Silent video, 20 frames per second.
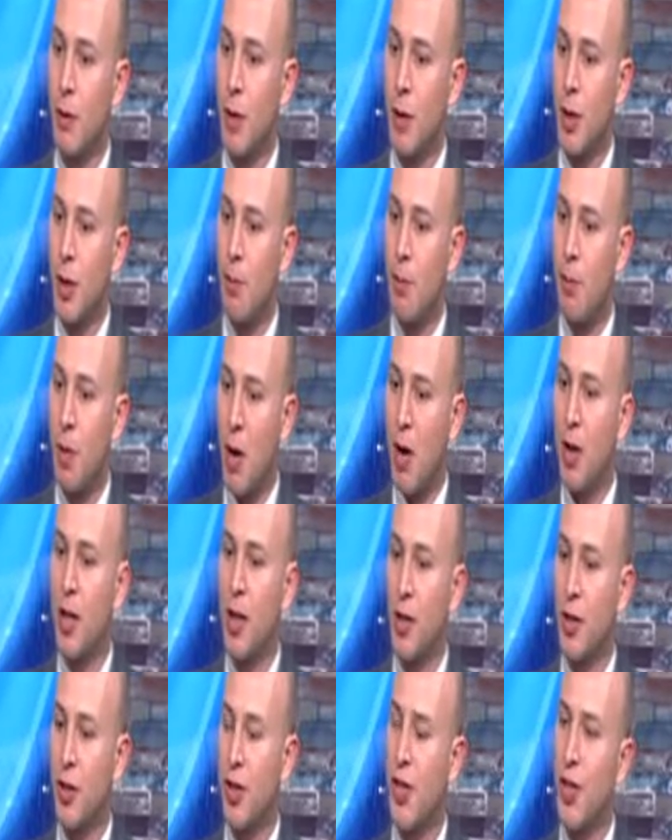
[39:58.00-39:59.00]

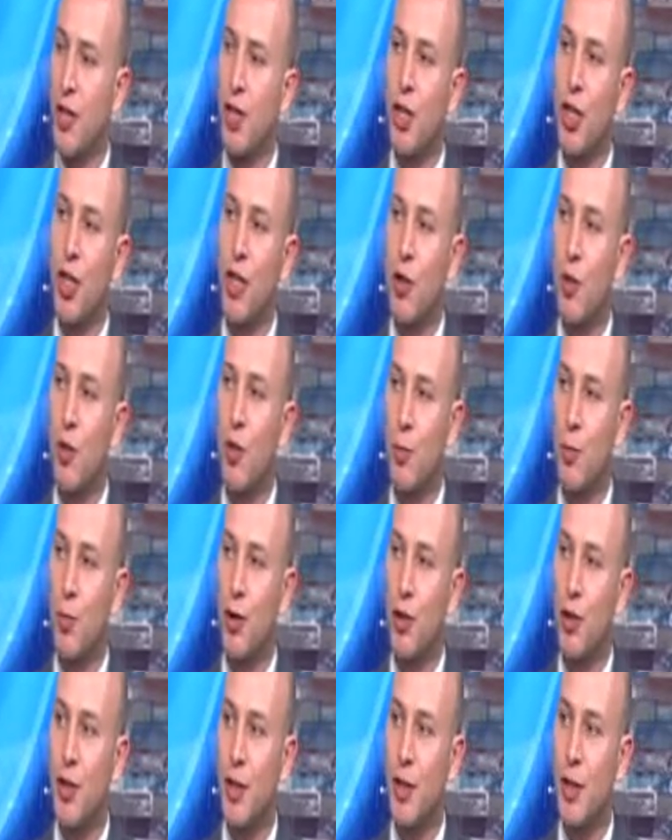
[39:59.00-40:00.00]
embarking on such a huge
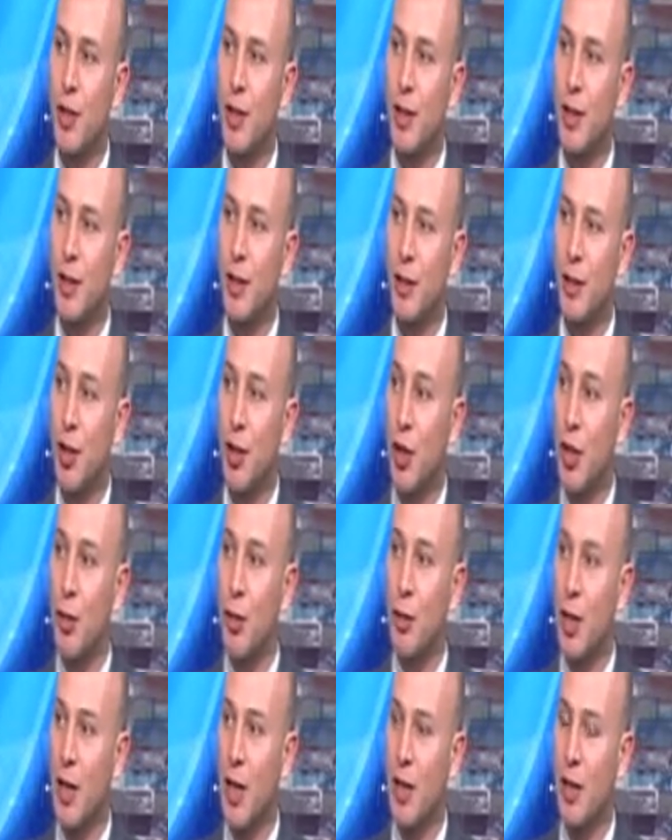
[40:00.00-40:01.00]
project, the New
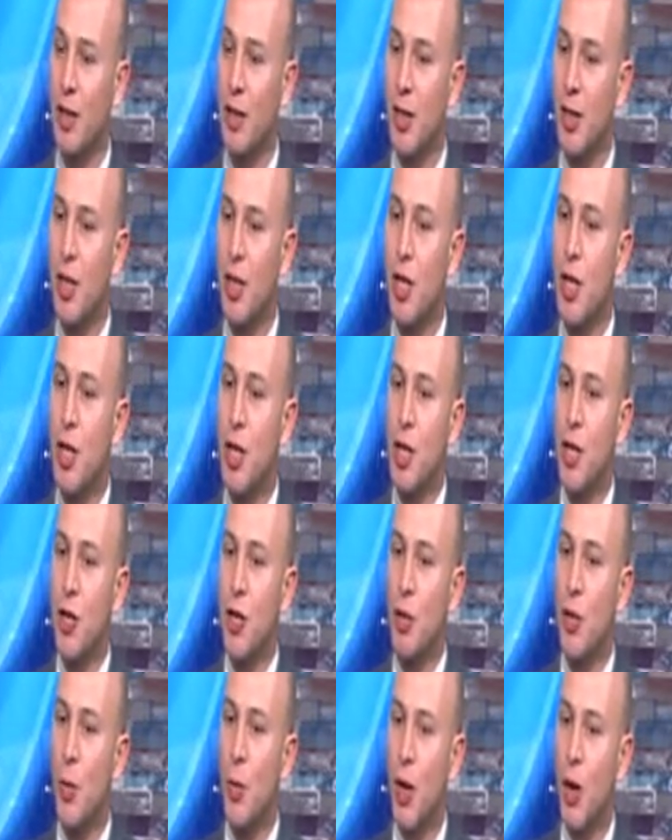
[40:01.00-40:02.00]
Delta,
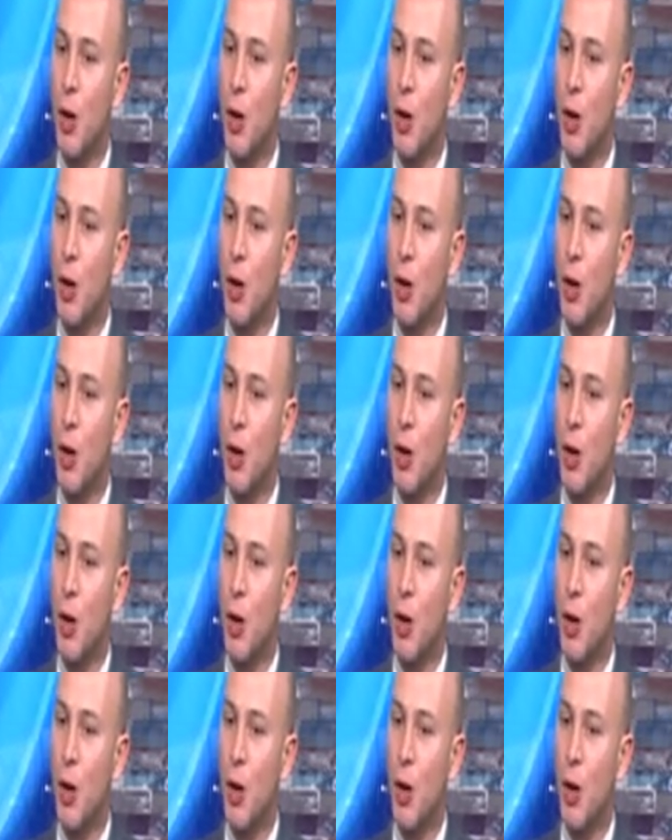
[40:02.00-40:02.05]
do we